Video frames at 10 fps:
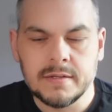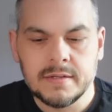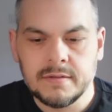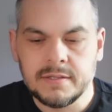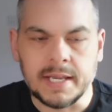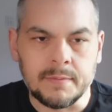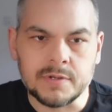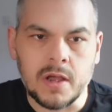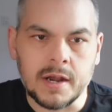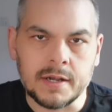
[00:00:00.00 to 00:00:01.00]
teams
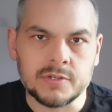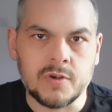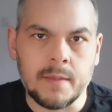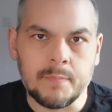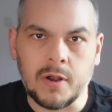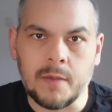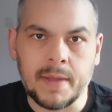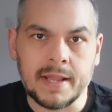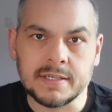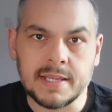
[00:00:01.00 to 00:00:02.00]
are going to try and pull our
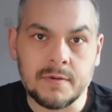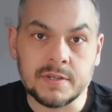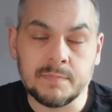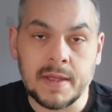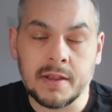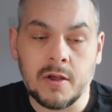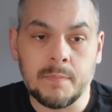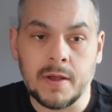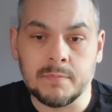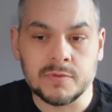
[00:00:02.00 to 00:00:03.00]
pants down and spank our
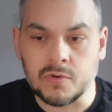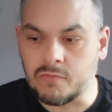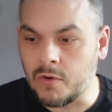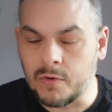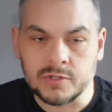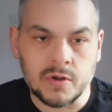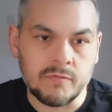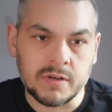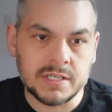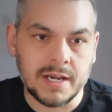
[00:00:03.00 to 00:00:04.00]
bums or roll us over
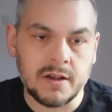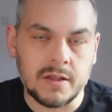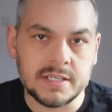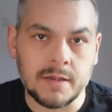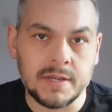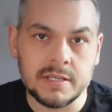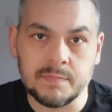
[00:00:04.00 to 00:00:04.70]
and tickle our tummies,